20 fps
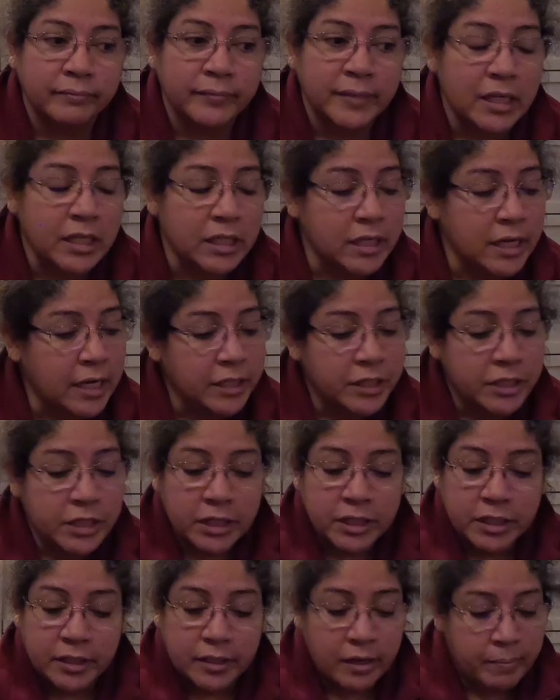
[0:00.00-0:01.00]
It's not
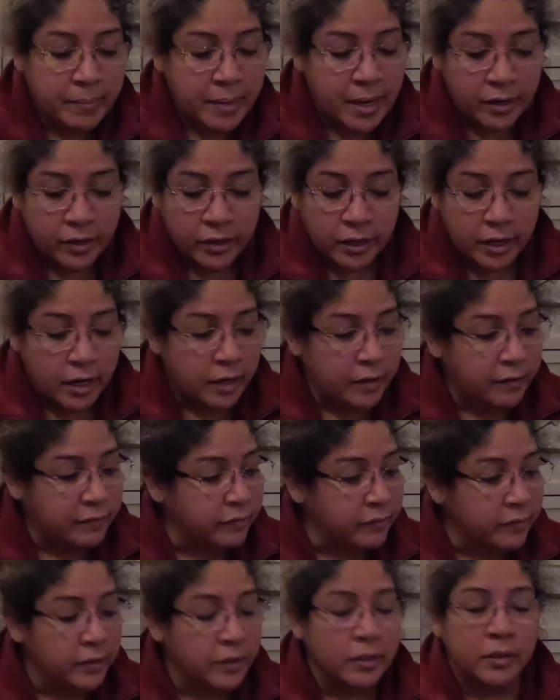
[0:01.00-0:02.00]
just a matter
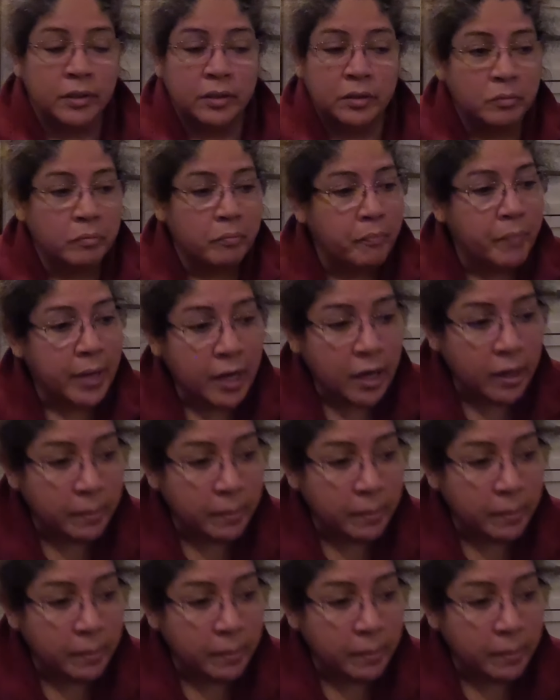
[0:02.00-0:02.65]
of pick